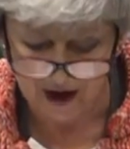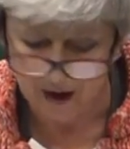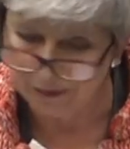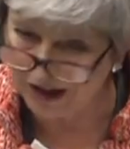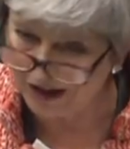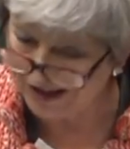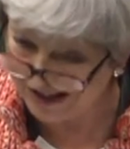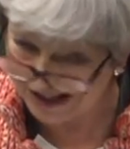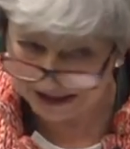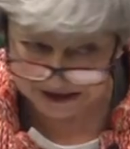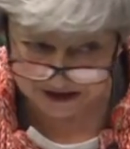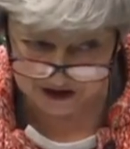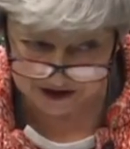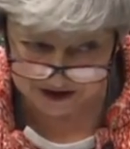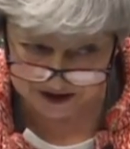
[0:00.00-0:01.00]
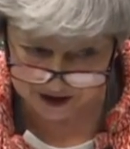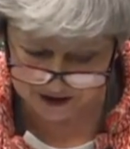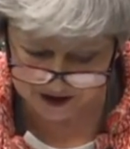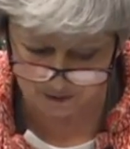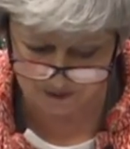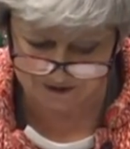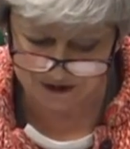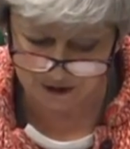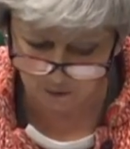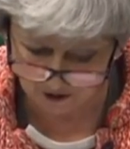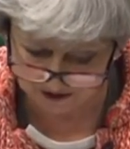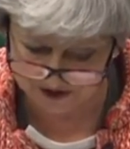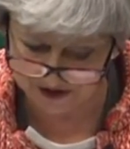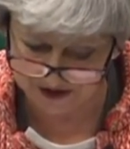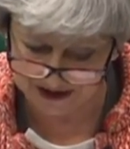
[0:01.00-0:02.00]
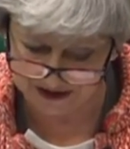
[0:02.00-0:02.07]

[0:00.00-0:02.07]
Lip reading: but it needs to decide whether it wants an